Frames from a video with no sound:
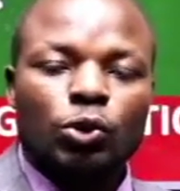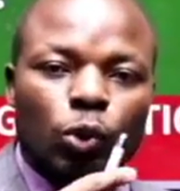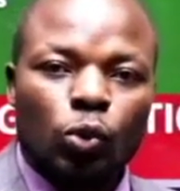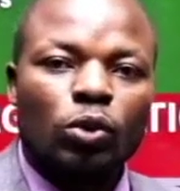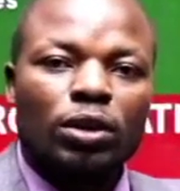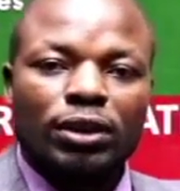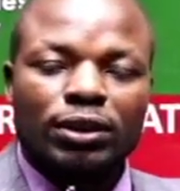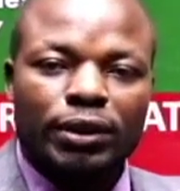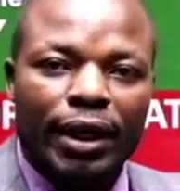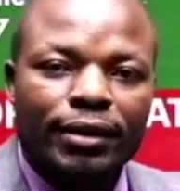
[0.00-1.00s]
to
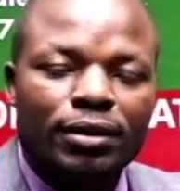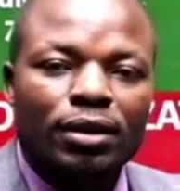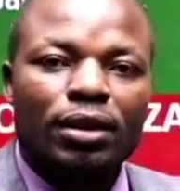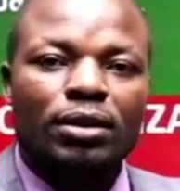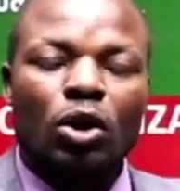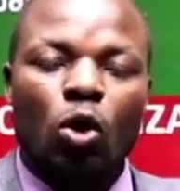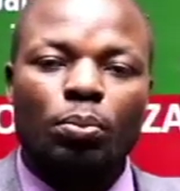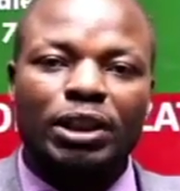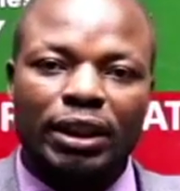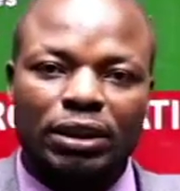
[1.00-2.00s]
state the
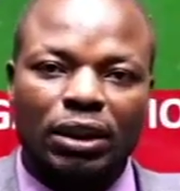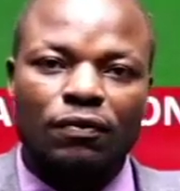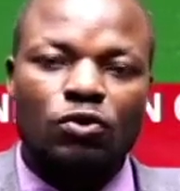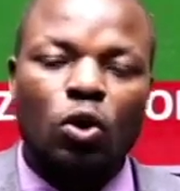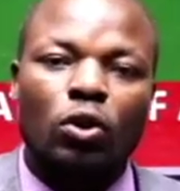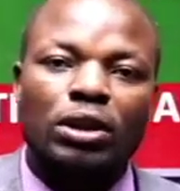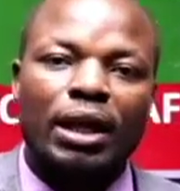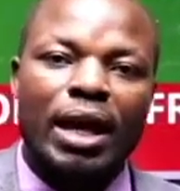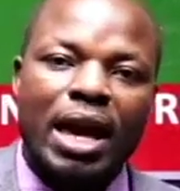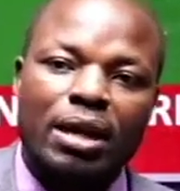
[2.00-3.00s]
objectives or
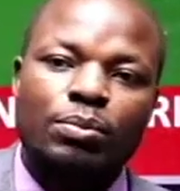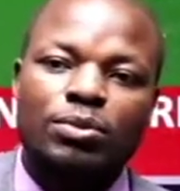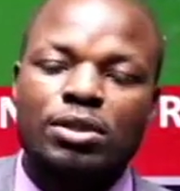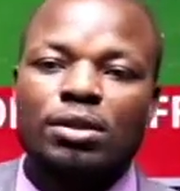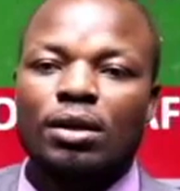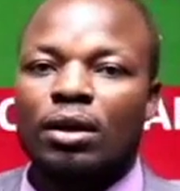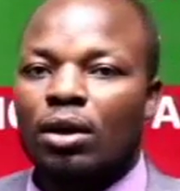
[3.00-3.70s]
the aims